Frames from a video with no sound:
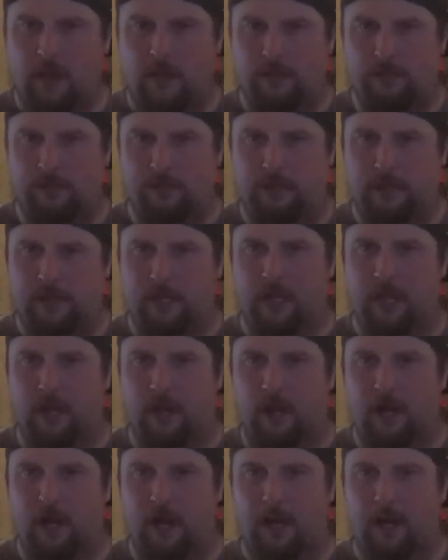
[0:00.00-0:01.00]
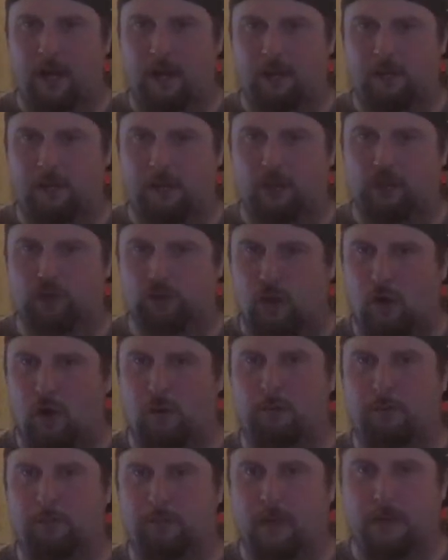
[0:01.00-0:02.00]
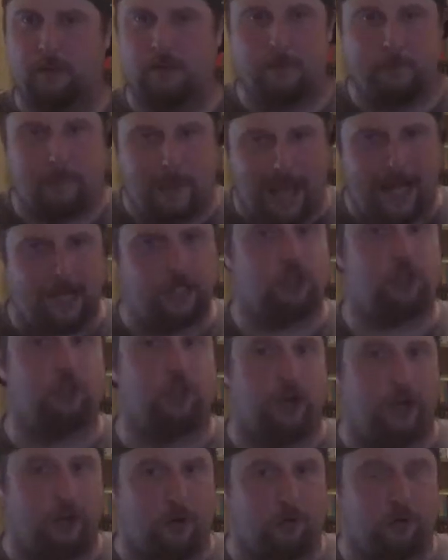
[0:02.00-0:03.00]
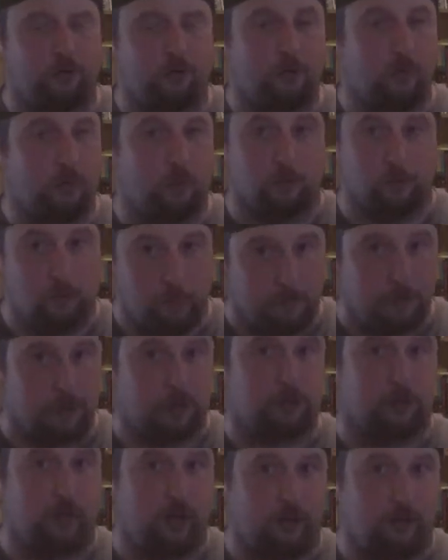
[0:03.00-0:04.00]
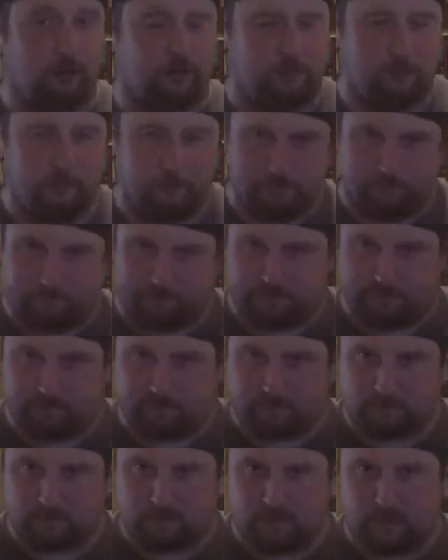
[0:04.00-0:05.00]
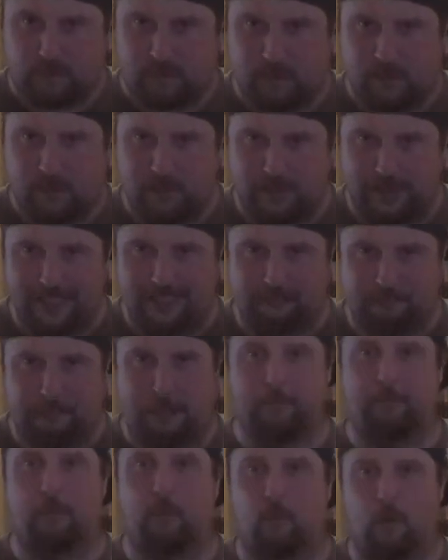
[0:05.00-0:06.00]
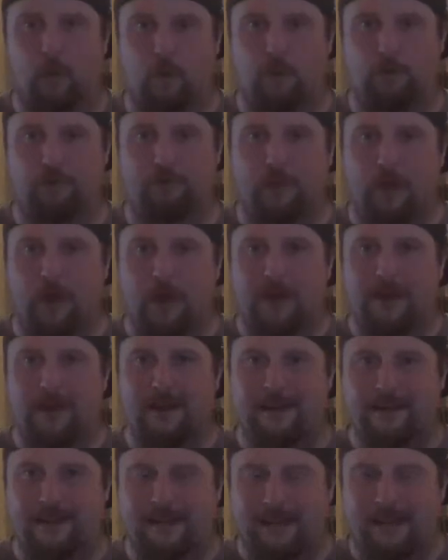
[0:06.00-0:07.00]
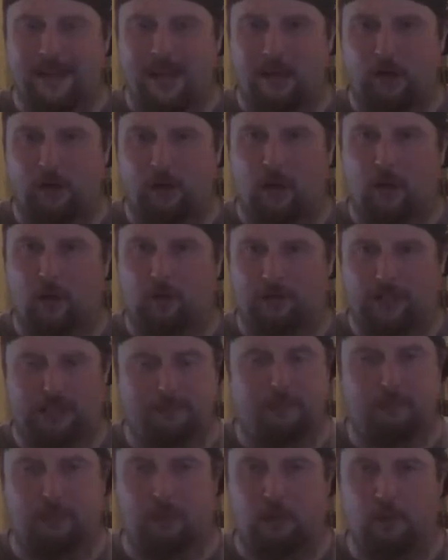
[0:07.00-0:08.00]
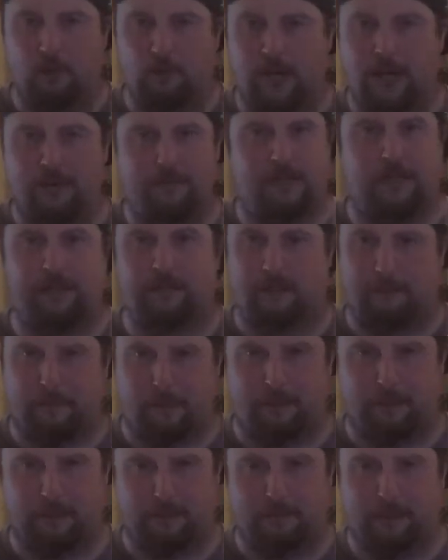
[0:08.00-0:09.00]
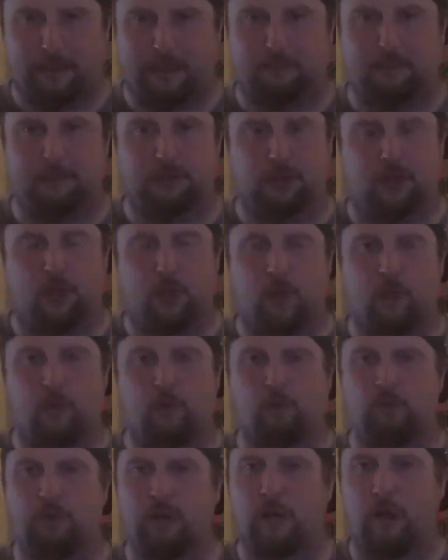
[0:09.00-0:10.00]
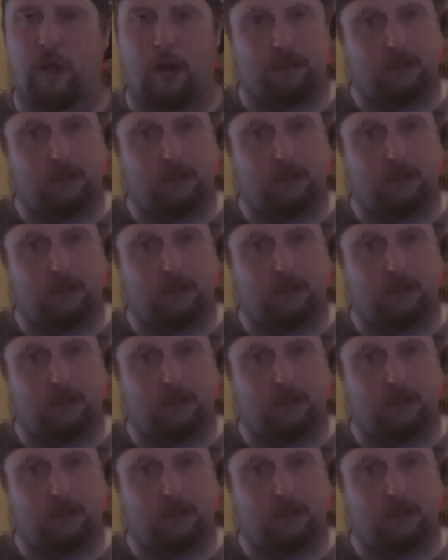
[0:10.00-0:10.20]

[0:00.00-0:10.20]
the man child or the woman child. These people who never leave their parents' basements, who rely